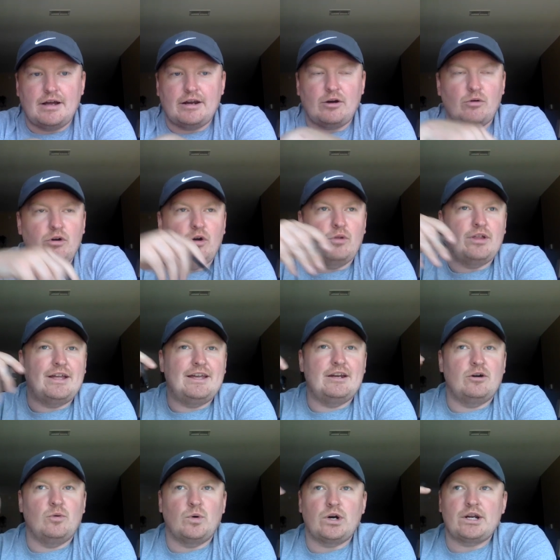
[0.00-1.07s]
I don't know the
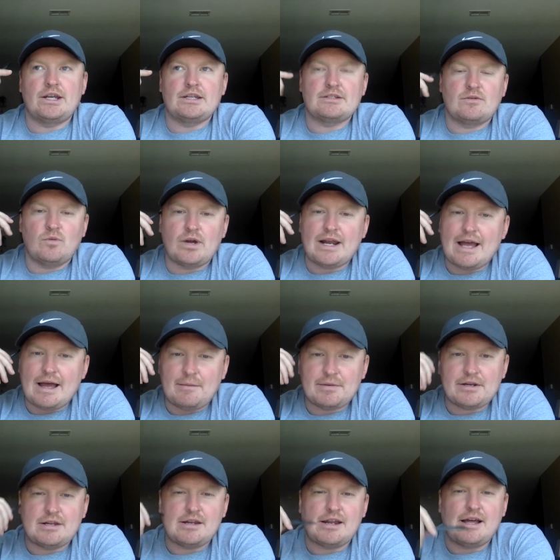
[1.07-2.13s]
inner workings of what
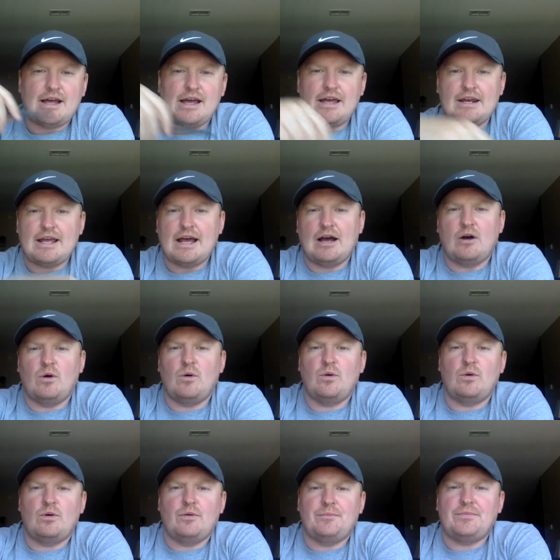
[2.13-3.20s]
happened and, and
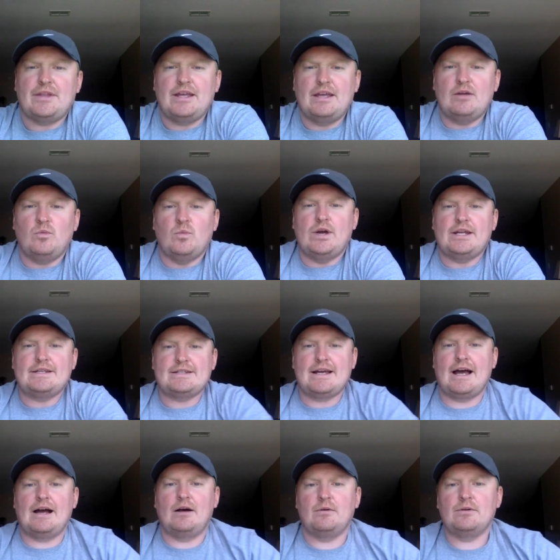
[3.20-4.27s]
how it went
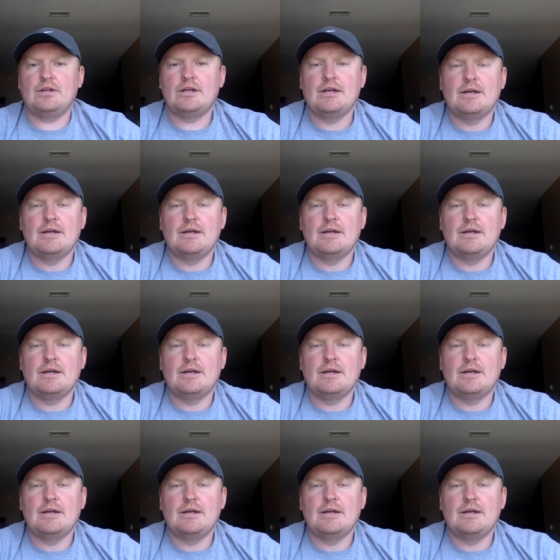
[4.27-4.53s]
down,